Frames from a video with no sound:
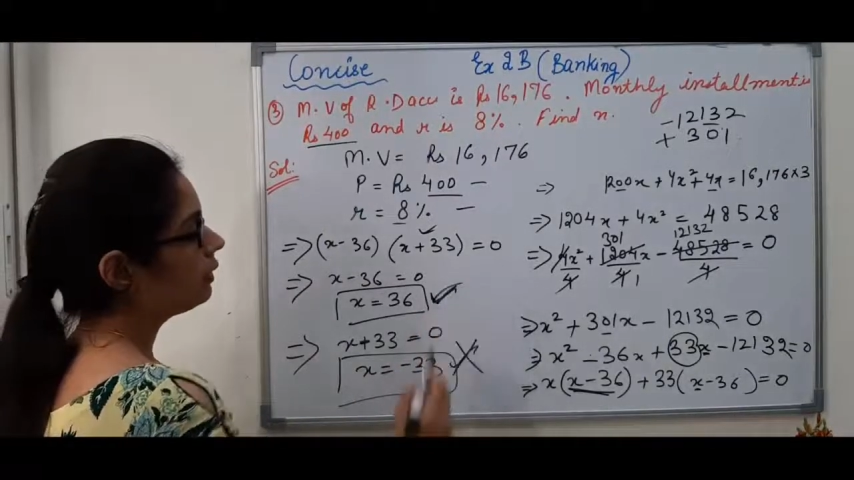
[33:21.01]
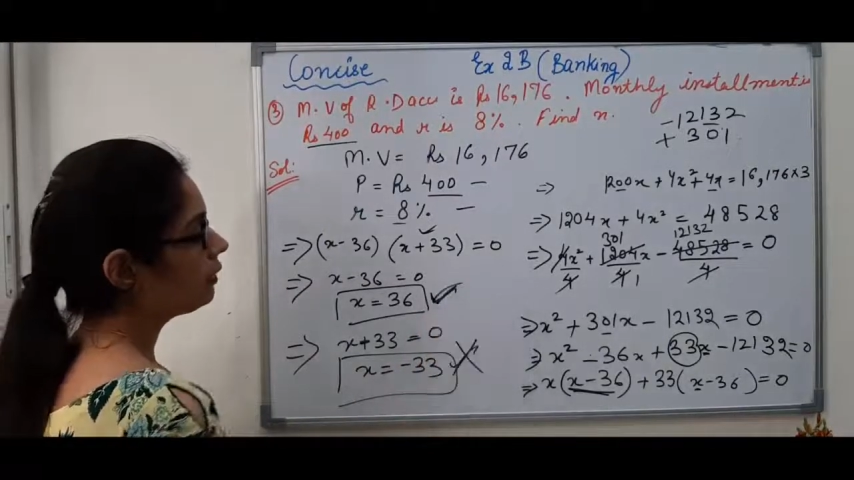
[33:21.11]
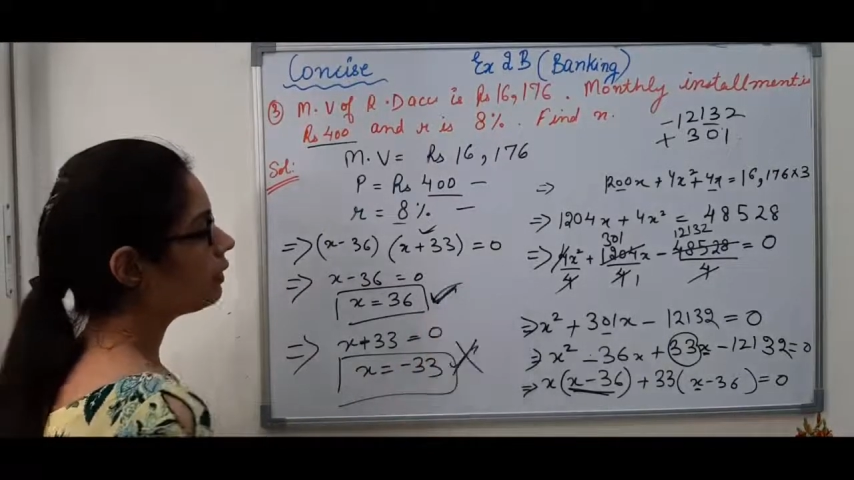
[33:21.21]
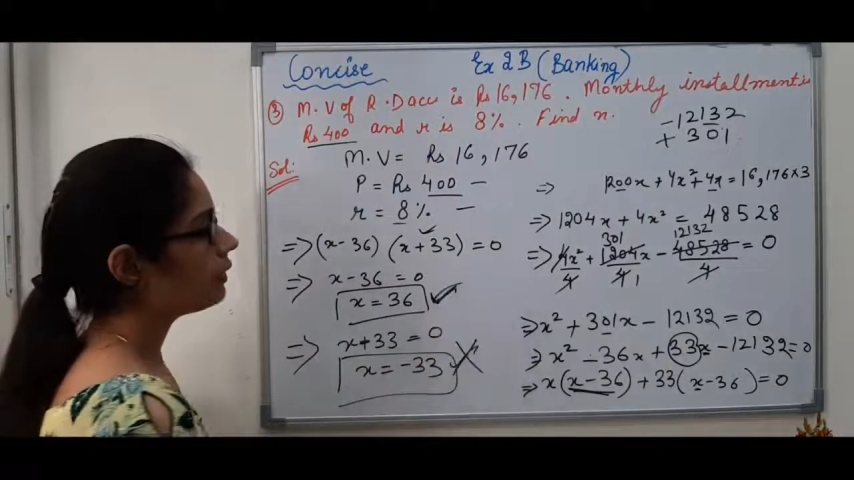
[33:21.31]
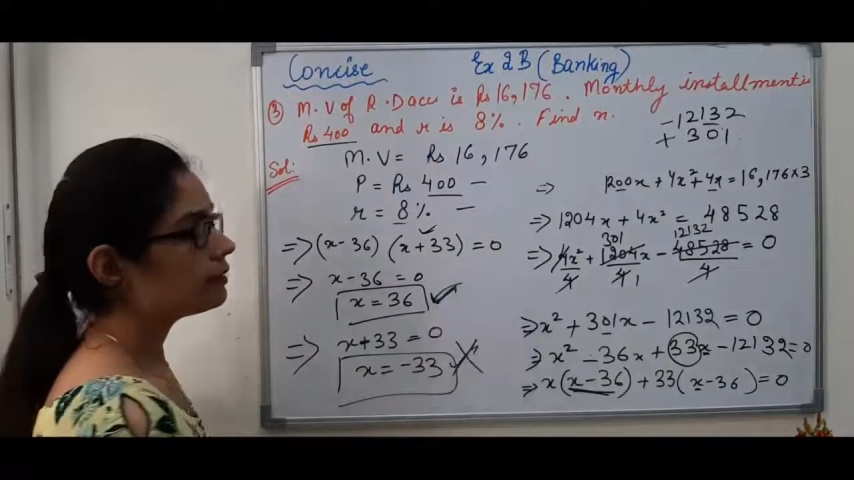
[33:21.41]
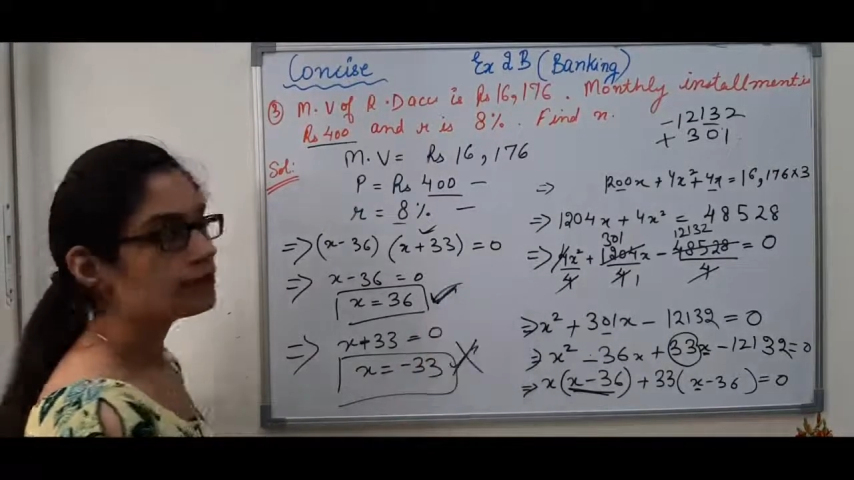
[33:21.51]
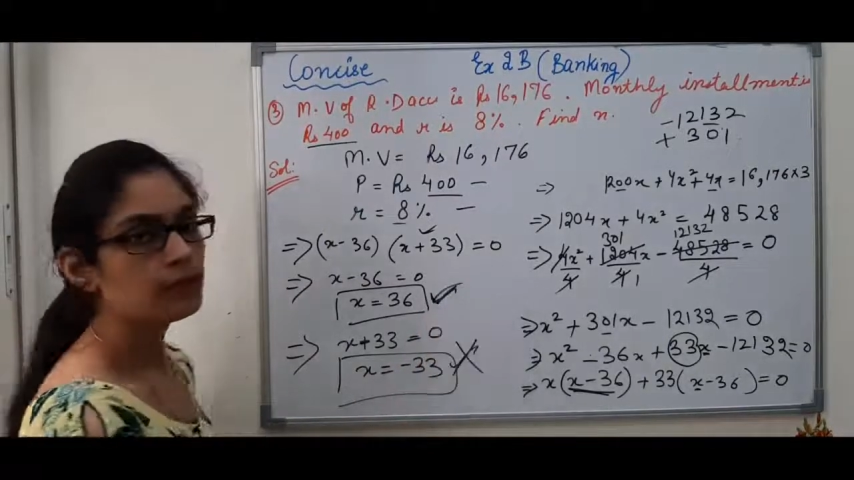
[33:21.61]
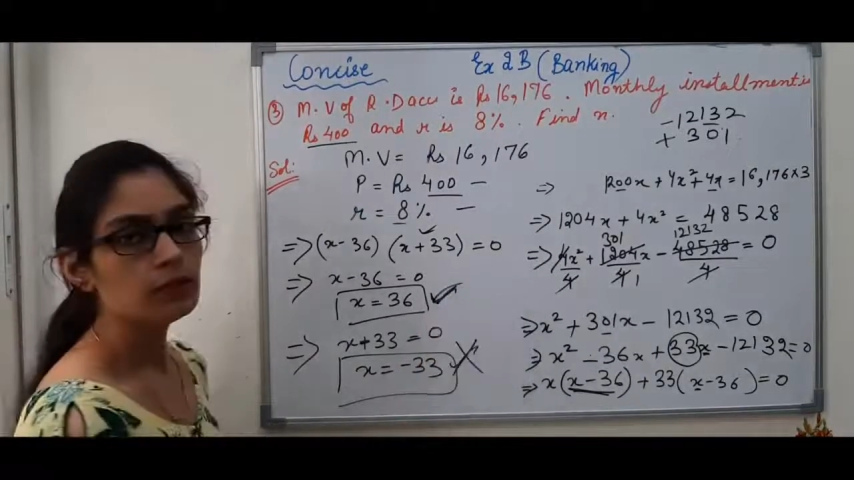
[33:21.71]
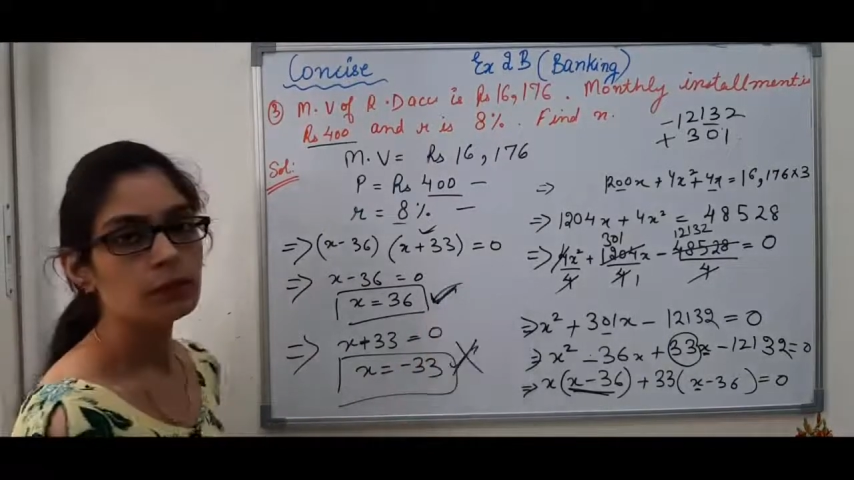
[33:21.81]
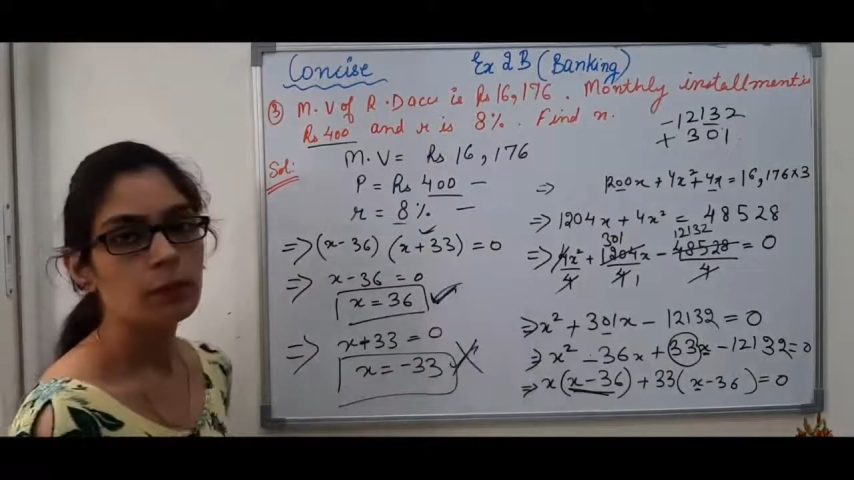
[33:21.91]

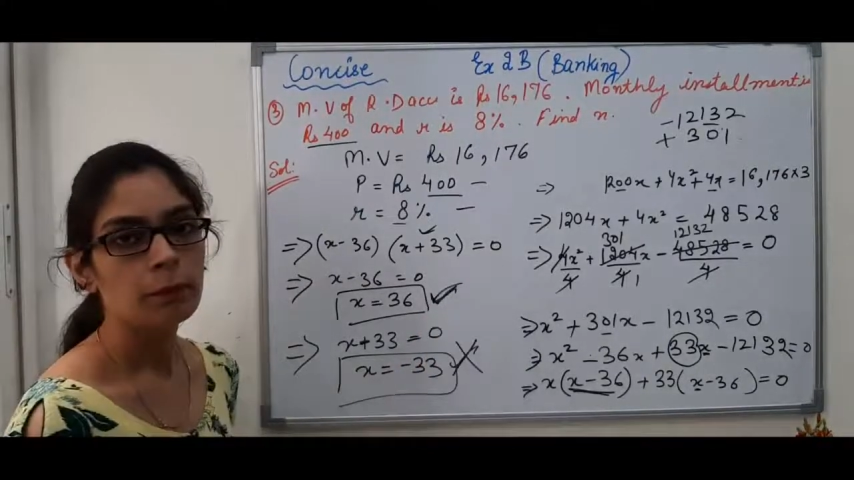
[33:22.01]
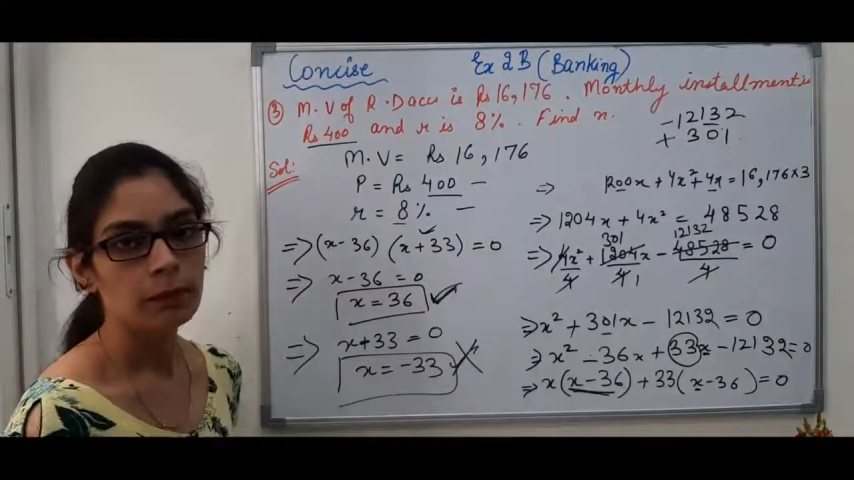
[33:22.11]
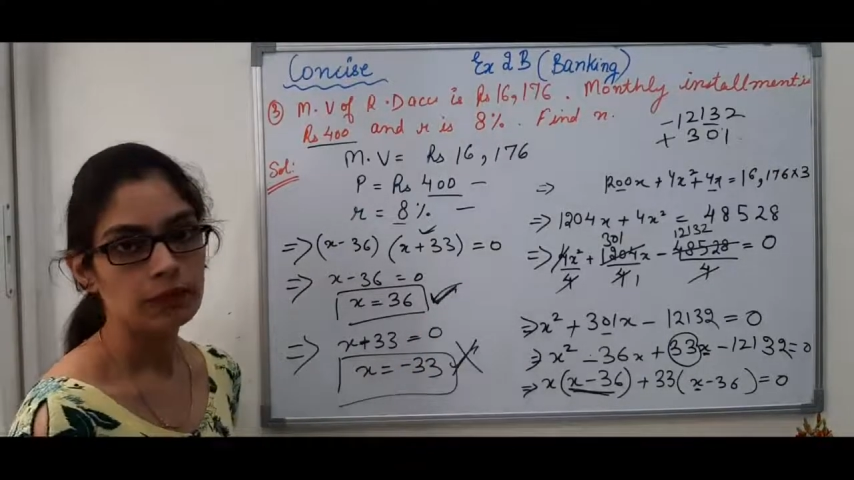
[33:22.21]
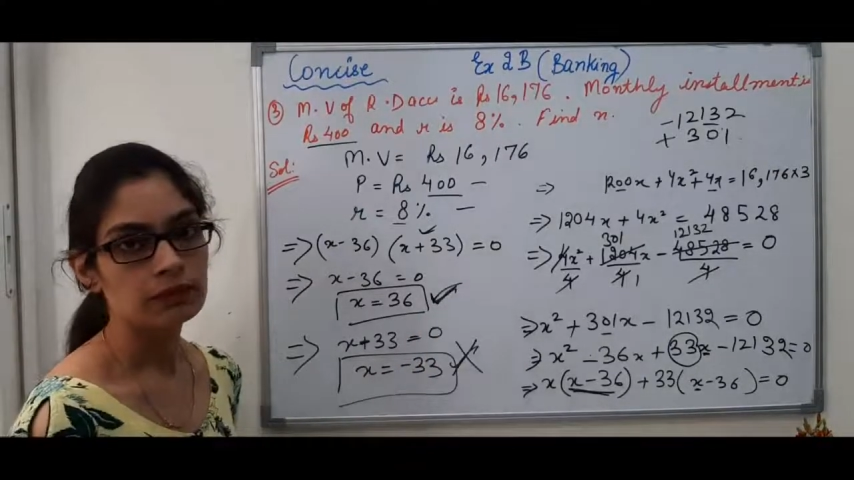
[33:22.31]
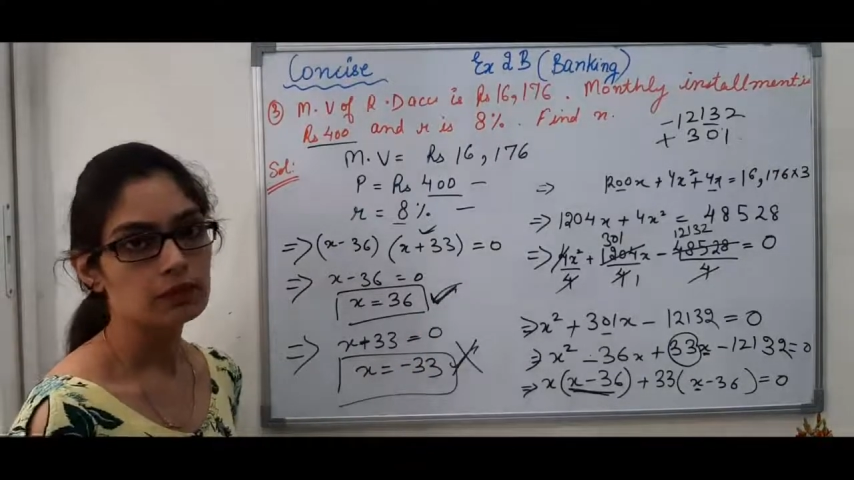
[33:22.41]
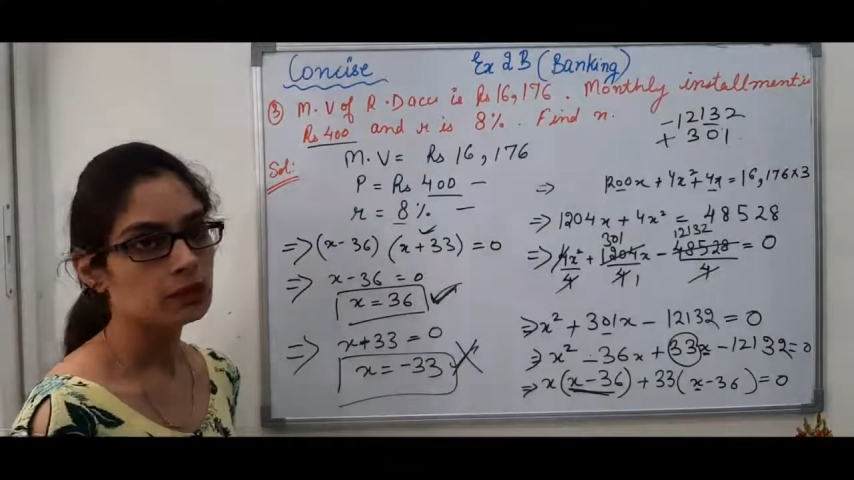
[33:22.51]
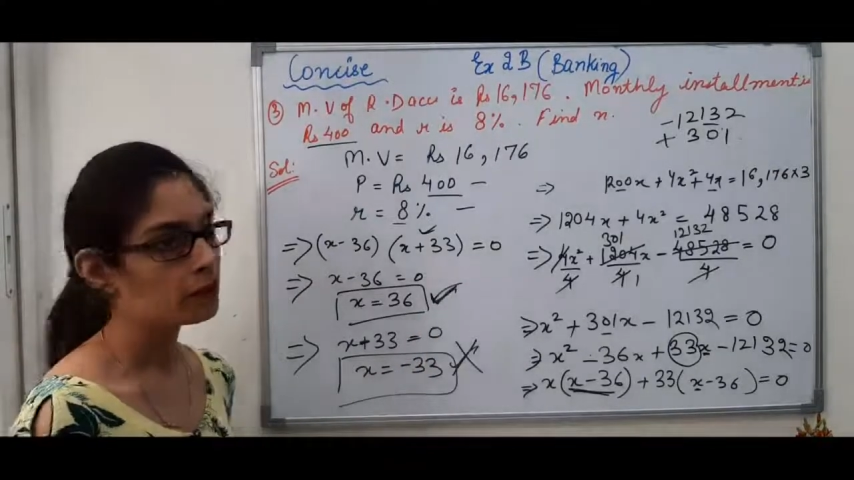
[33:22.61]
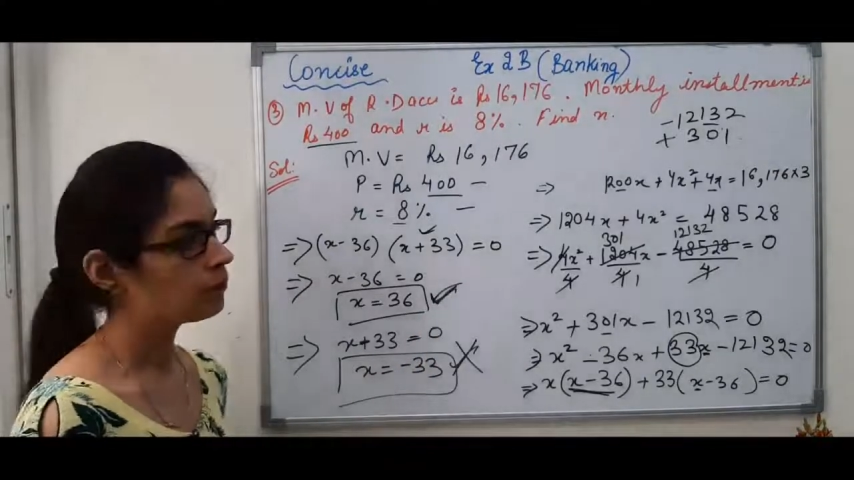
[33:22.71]
36 months.